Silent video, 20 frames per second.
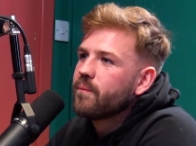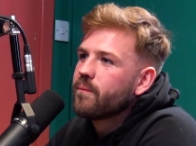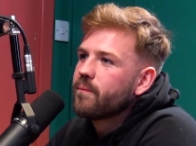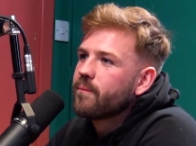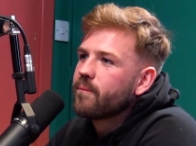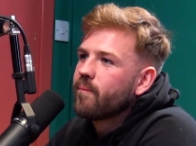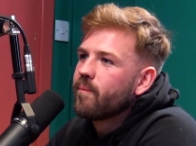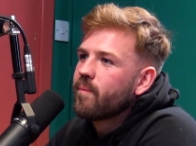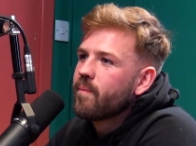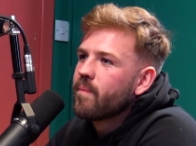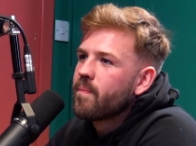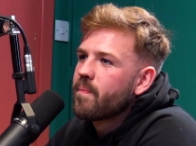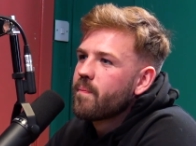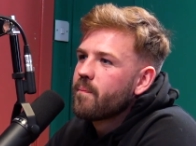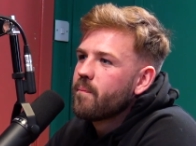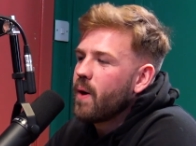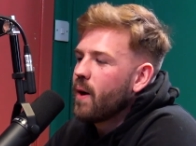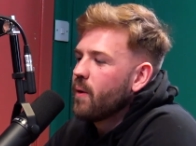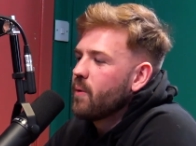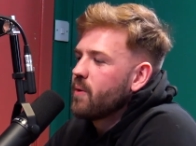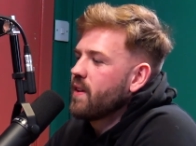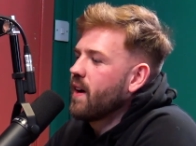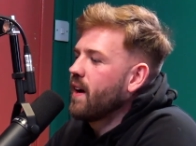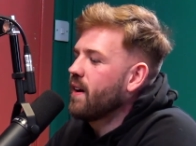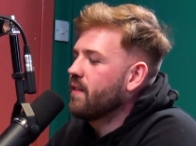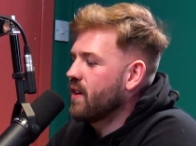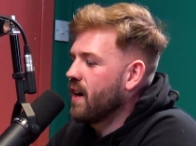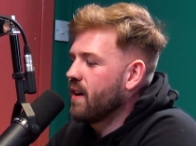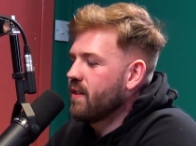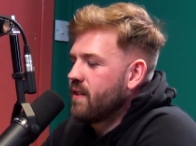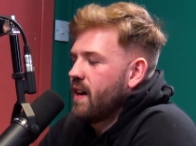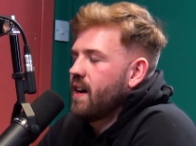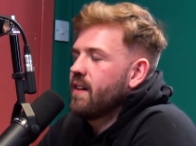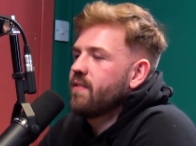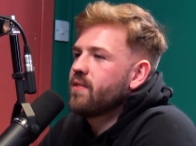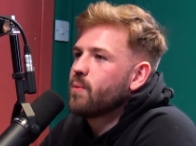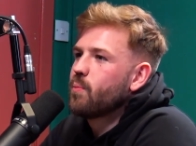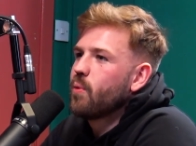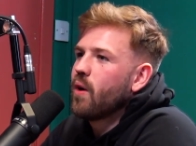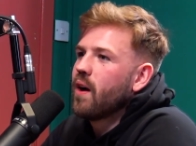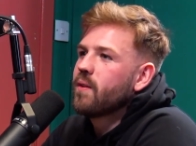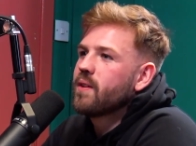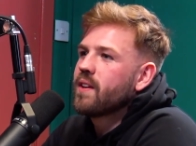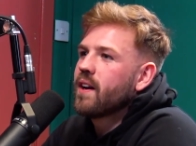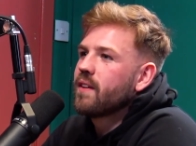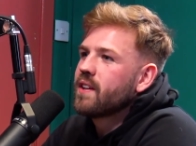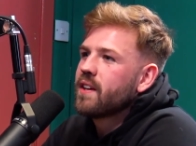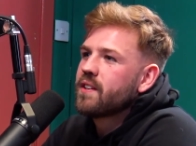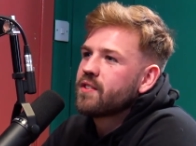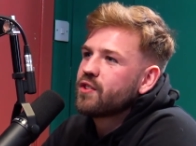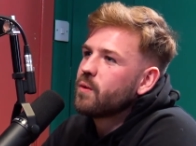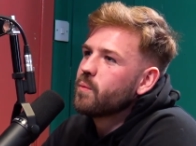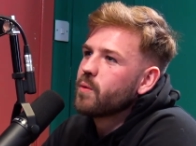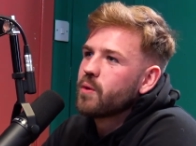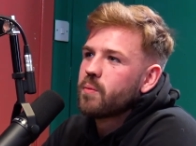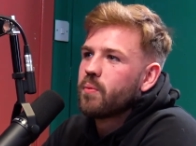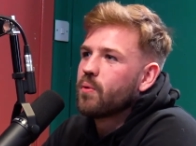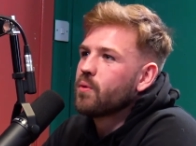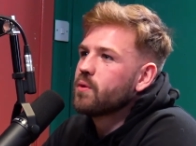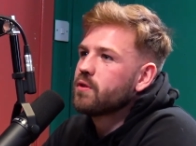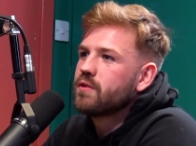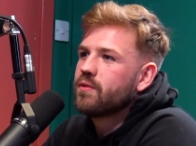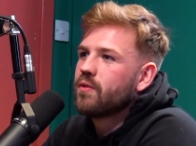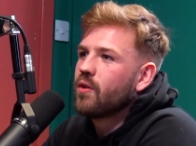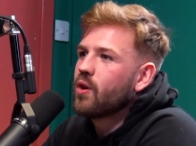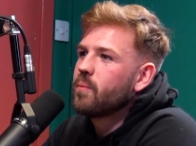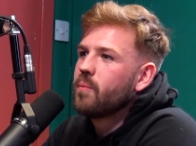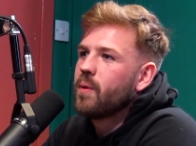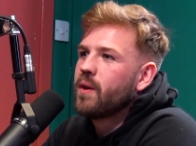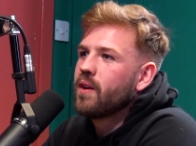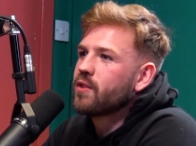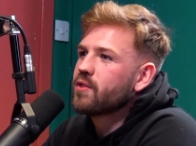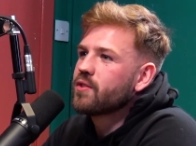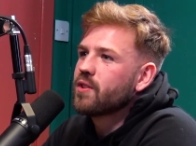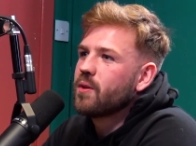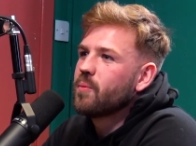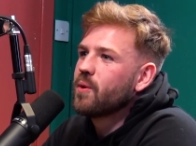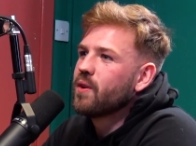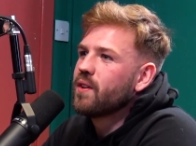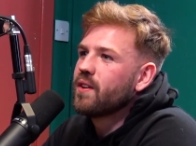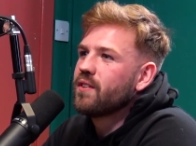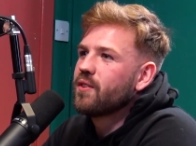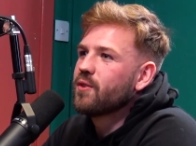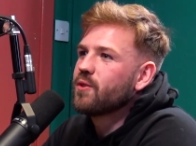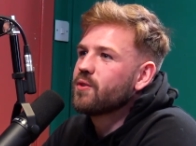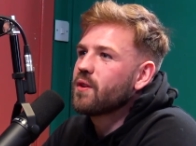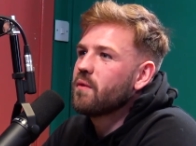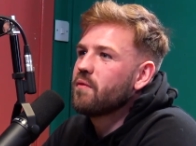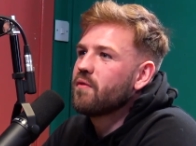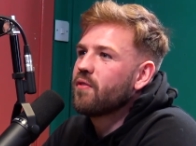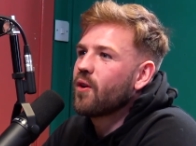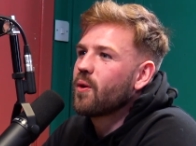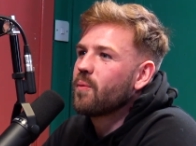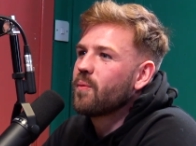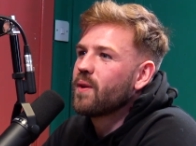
Yeah, yeah. But I would have to, I'd have to I would have to get someone to post for me or someone to do something for me.